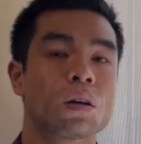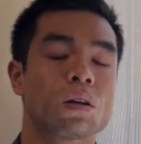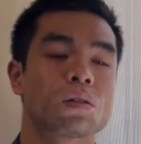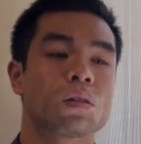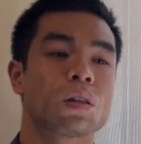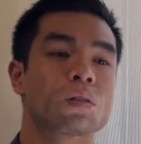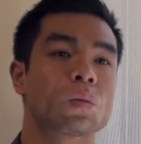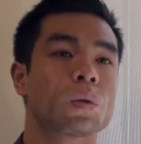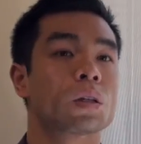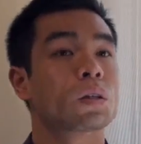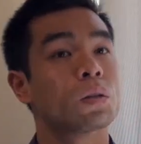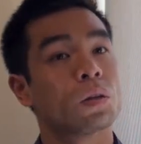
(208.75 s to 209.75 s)
And so this
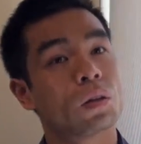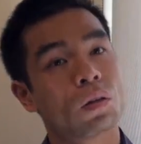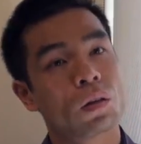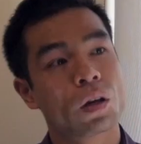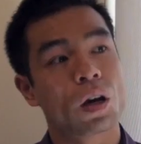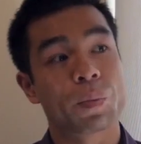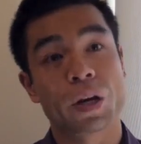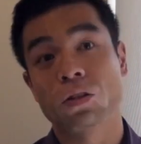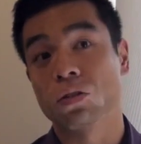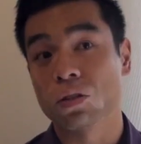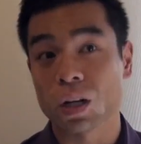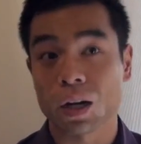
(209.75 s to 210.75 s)
will include a
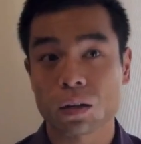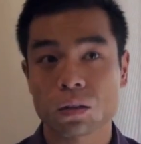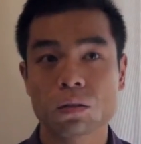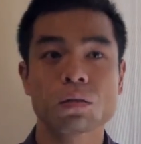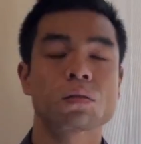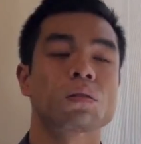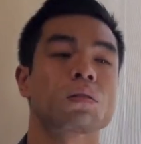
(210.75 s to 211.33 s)
patient's doctors,